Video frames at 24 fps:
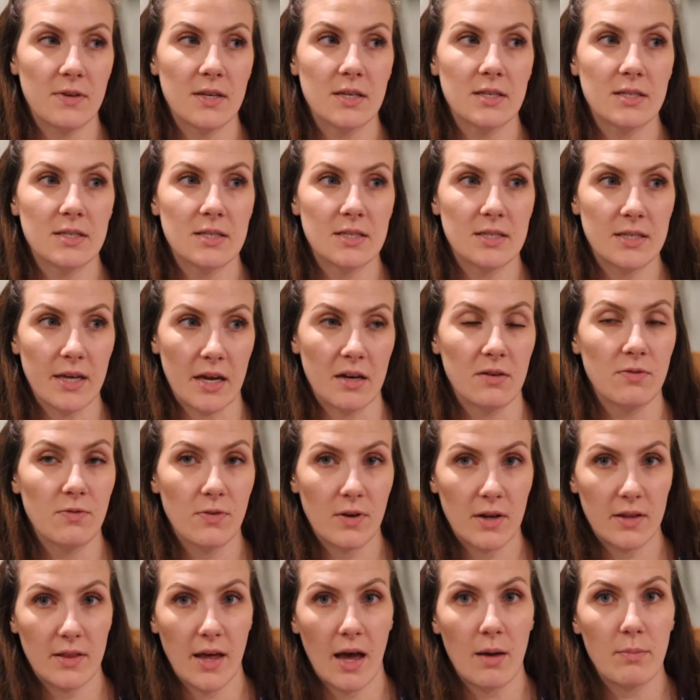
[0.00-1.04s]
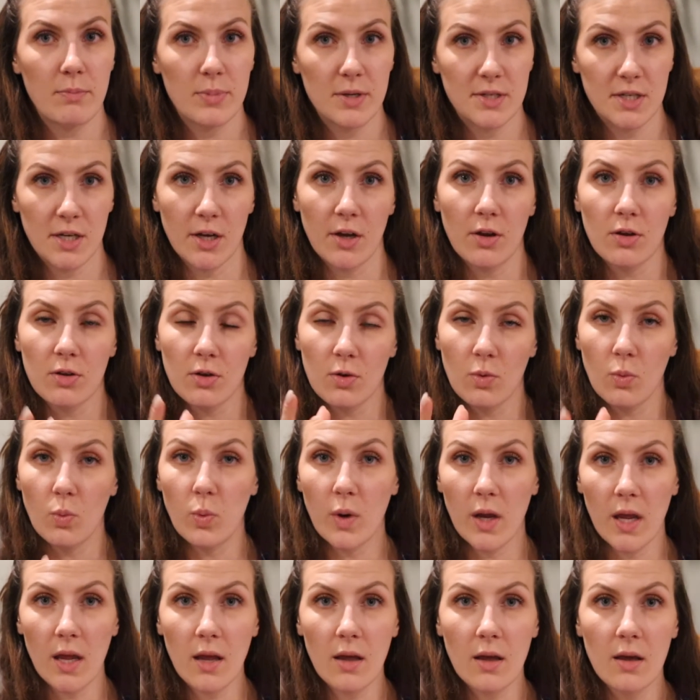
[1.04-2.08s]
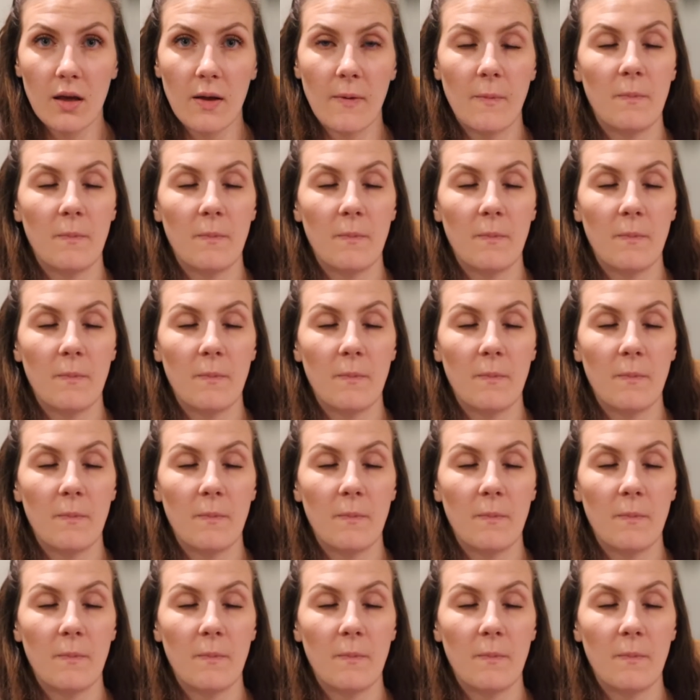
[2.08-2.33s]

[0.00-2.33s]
set for that particular week.